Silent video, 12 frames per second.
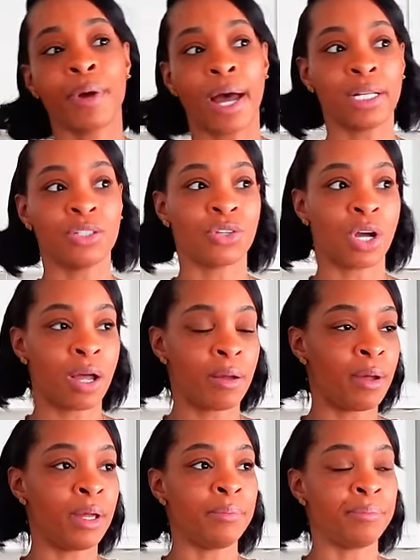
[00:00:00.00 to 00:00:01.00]
butter drop.
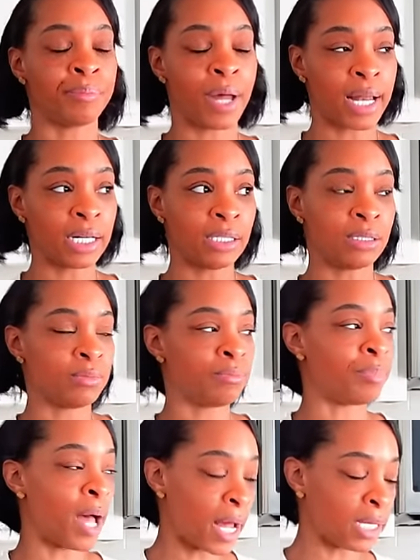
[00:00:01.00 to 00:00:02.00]
I'm
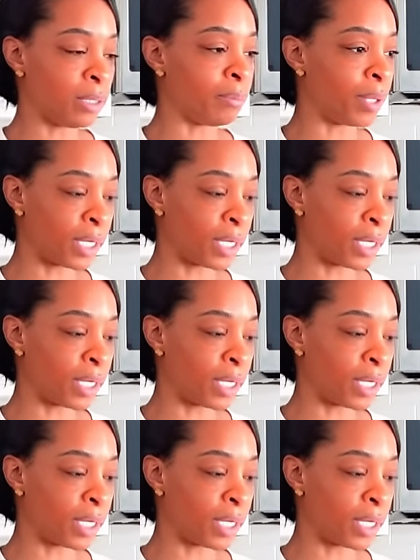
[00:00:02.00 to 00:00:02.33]
going